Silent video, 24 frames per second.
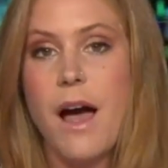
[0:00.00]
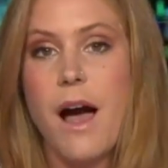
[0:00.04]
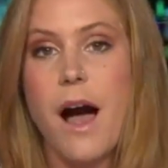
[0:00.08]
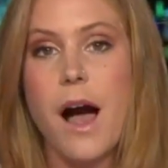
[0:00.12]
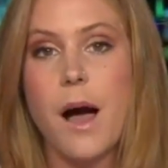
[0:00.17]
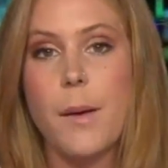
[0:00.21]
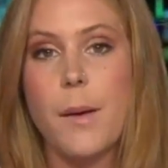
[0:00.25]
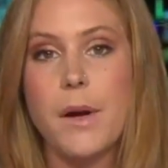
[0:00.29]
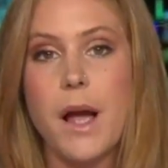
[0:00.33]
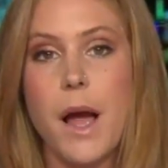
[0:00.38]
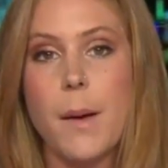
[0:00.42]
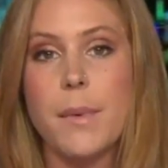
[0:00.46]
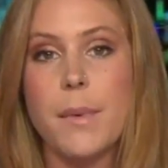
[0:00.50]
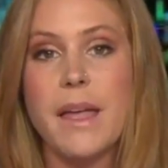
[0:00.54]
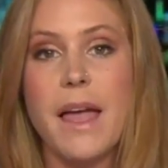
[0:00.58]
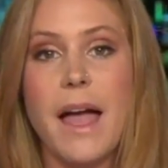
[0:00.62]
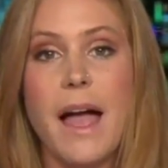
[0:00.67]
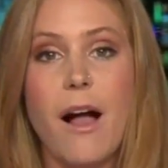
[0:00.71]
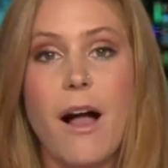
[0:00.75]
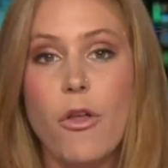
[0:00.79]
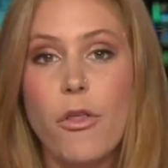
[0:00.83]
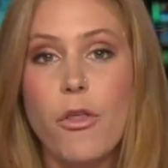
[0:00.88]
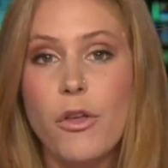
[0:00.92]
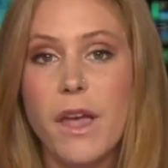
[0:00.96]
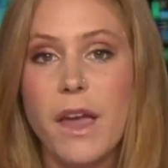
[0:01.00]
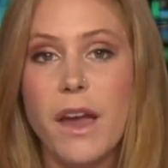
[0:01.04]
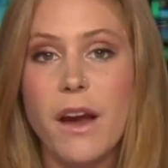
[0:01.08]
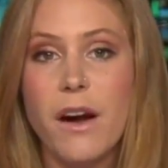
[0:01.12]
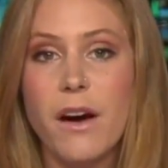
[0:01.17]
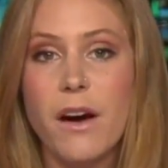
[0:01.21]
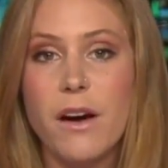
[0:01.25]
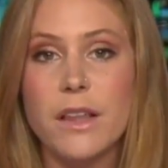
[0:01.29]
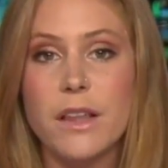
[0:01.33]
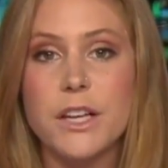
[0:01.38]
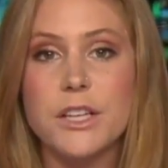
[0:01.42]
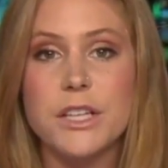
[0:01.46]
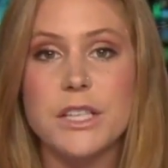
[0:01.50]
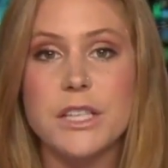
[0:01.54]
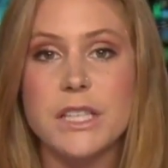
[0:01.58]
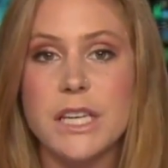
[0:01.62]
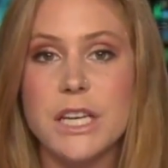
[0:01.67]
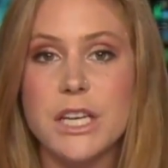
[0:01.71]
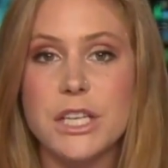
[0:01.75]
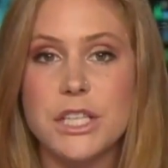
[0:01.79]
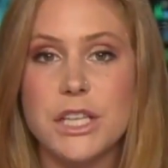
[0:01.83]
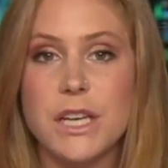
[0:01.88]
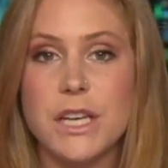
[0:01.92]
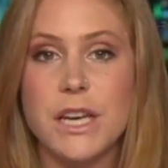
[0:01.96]
upcoming health care
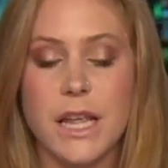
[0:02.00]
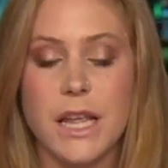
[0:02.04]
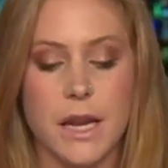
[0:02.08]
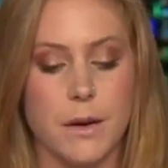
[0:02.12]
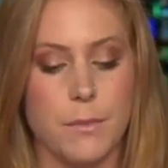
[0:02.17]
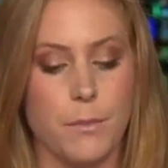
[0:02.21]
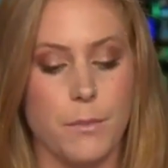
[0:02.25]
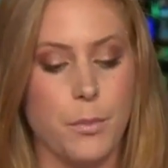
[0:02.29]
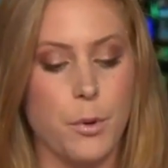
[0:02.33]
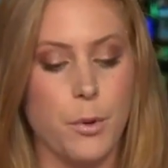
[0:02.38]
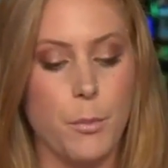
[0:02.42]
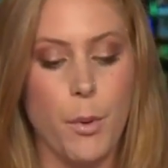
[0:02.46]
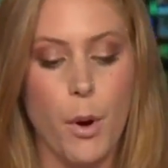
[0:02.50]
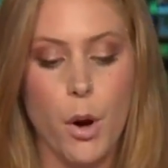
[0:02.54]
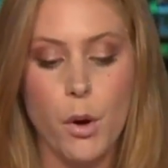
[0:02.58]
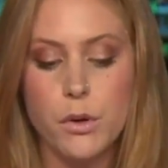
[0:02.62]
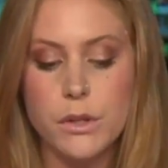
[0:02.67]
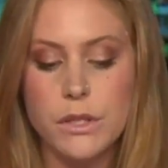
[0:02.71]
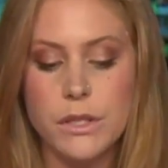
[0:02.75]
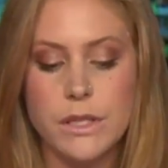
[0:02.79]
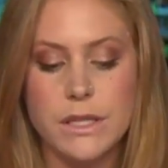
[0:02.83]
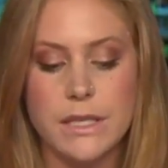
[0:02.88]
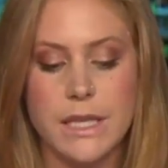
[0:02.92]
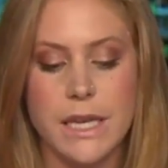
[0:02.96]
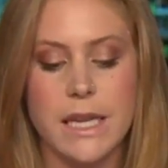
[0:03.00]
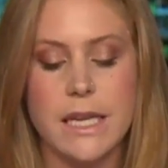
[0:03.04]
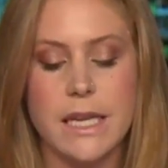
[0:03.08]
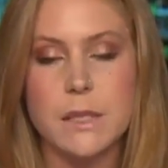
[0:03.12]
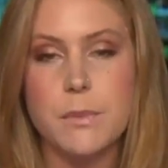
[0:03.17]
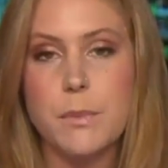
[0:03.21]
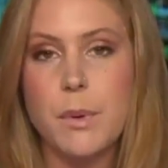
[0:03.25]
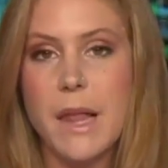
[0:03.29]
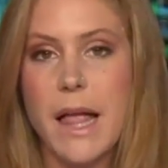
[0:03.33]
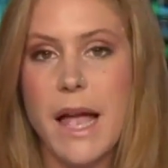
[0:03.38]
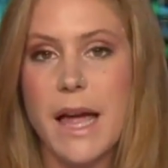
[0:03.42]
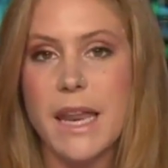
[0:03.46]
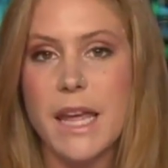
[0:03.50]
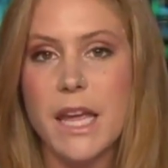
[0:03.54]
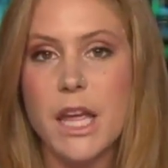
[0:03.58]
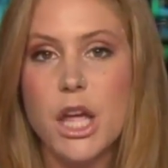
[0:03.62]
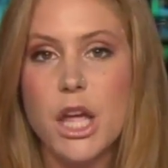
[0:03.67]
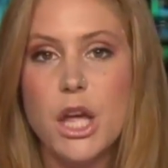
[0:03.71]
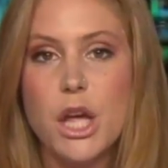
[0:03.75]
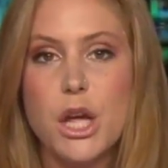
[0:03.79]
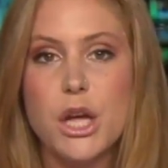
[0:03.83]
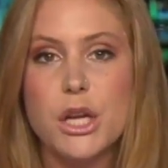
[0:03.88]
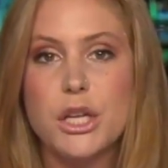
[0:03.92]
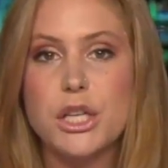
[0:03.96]
legislation and proposals that he's planning
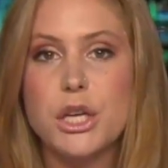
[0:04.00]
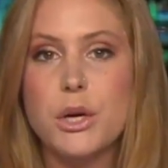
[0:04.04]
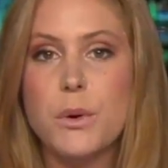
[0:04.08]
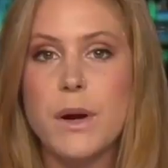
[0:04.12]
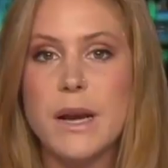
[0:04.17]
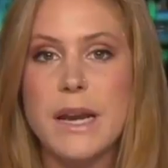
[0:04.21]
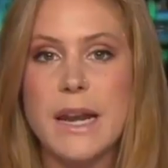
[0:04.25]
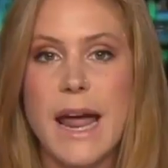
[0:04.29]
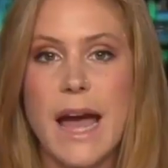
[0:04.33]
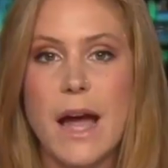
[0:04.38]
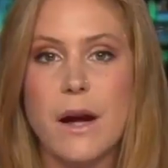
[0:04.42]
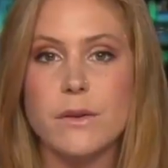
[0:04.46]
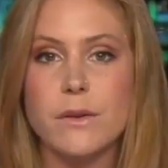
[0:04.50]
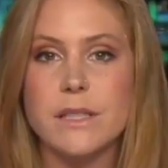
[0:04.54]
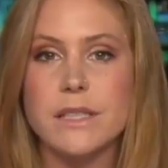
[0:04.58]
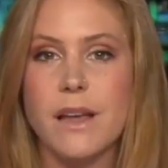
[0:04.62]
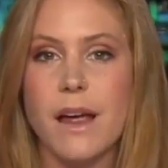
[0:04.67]
to announce.